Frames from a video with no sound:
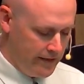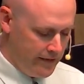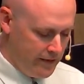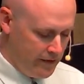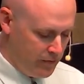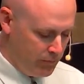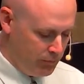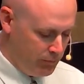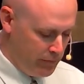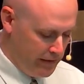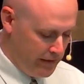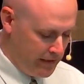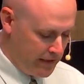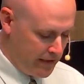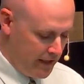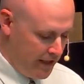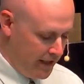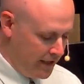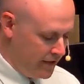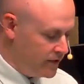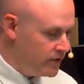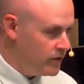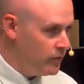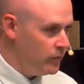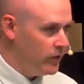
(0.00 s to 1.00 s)
I think be
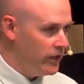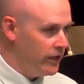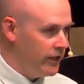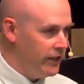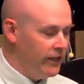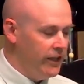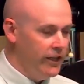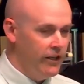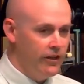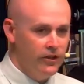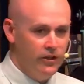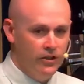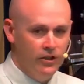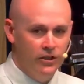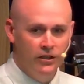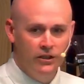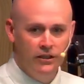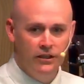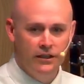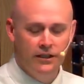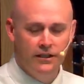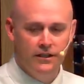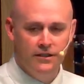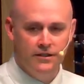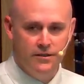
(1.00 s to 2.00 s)
kind to one
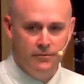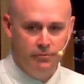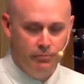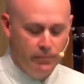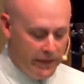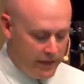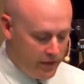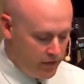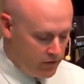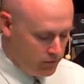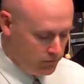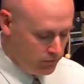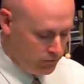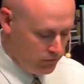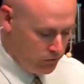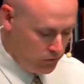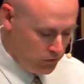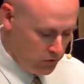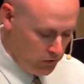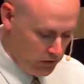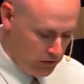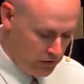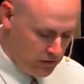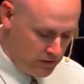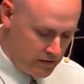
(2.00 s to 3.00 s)
another is a better
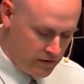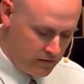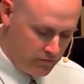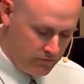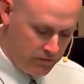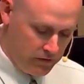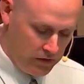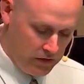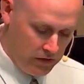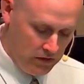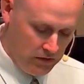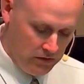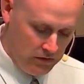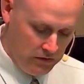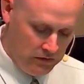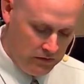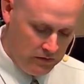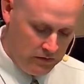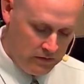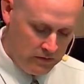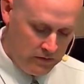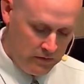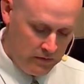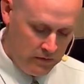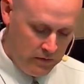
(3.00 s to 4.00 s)
rule to
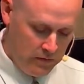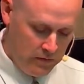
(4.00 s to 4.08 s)
follow,